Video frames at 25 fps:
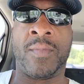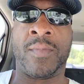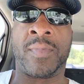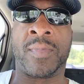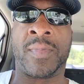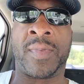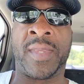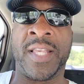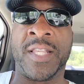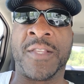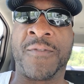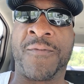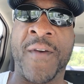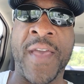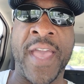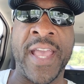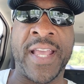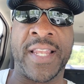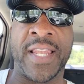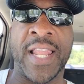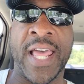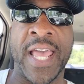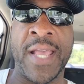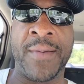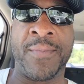These fake
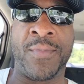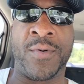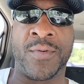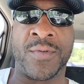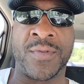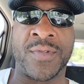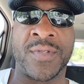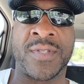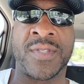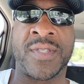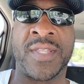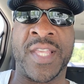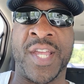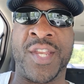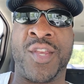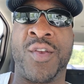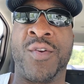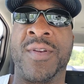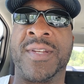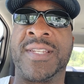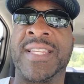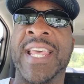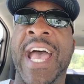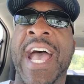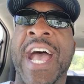labels that you're
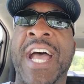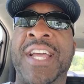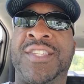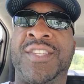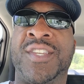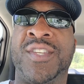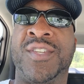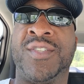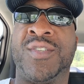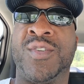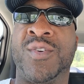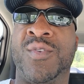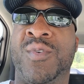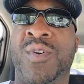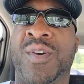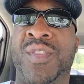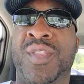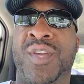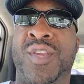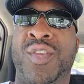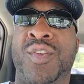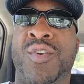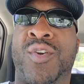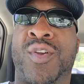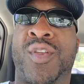attaching to, and
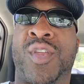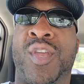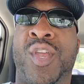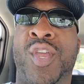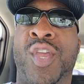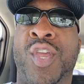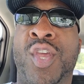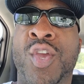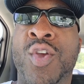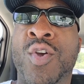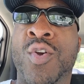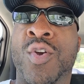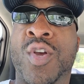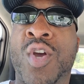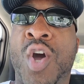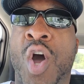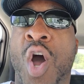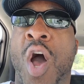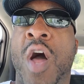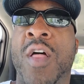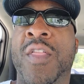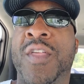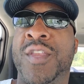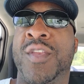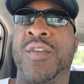then you're
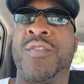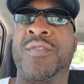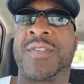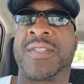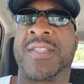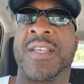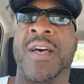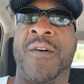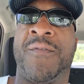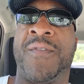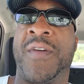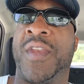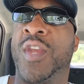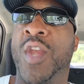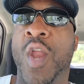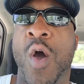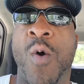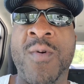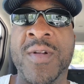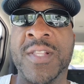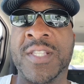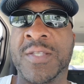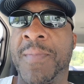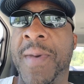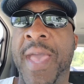calling yourself. No
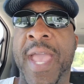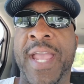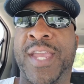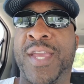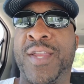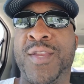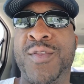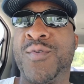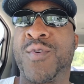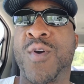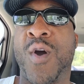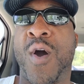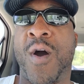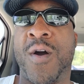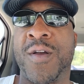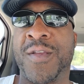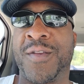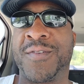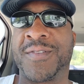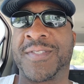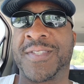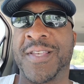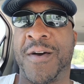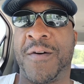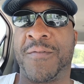one's making you call
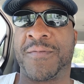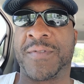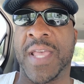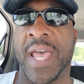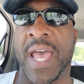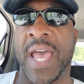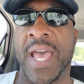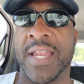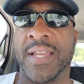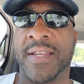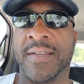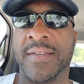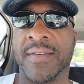yourself that.